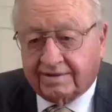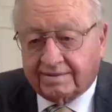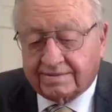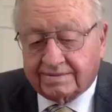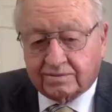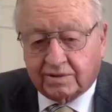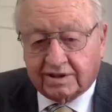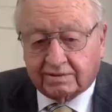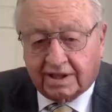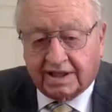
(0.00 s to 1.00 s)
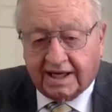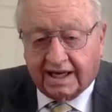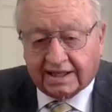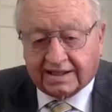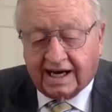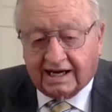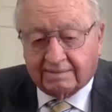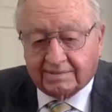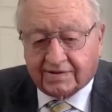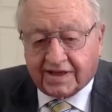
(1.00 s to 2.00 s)
you. We're running out of
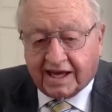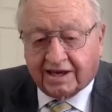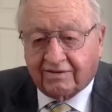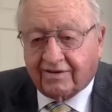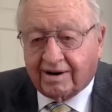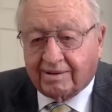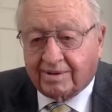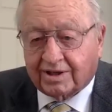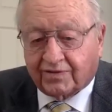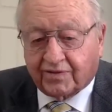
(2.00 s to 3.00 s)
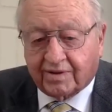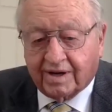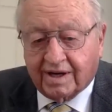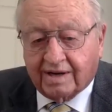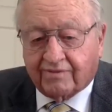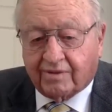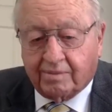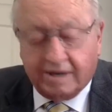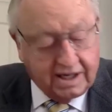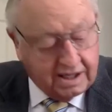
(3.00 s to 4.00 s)
time. And thank you very much for
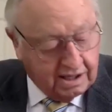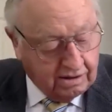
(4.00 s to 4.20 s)
being